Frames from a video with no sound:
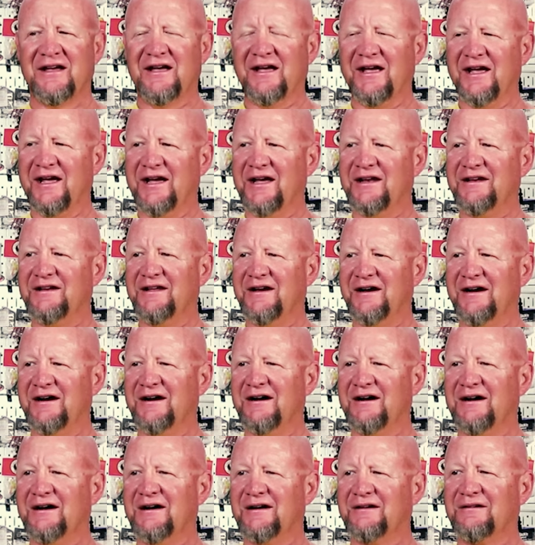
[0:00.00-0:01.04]
And,
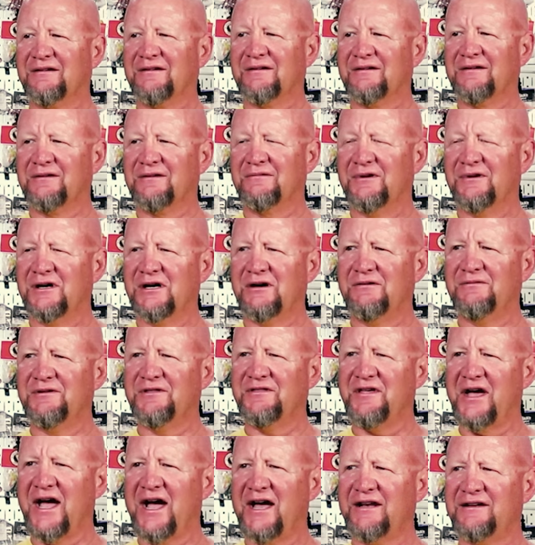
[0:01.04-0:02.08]

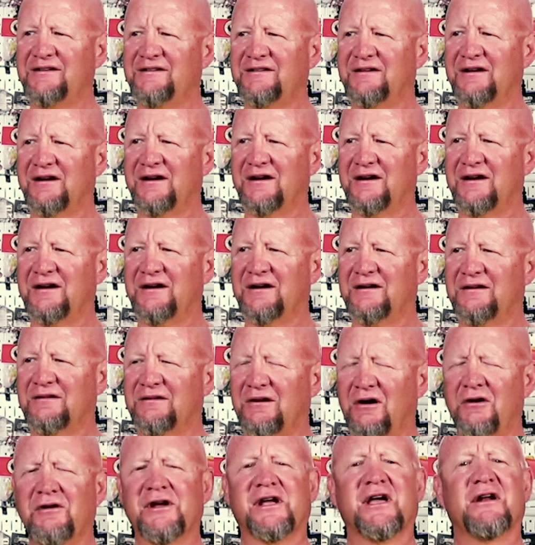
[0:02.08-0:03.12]
with that,
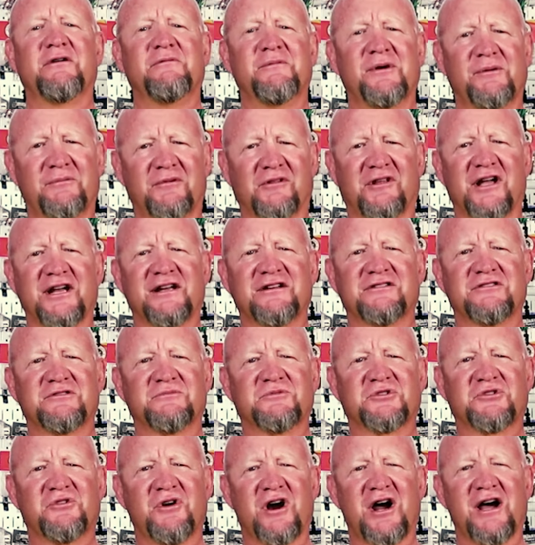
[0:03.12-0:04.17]
you got to remember to like and
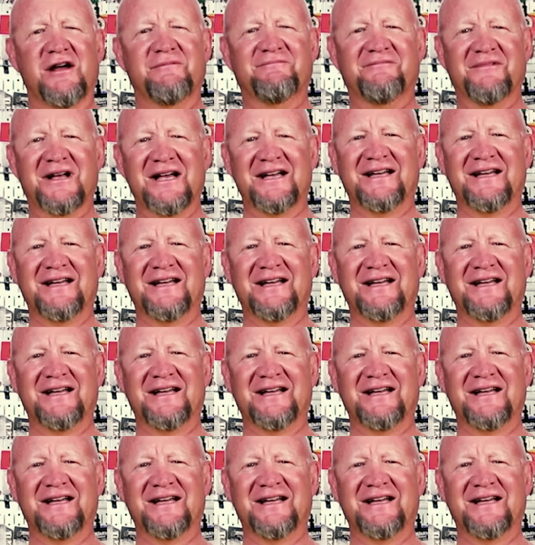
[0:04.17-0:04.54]
subscribe.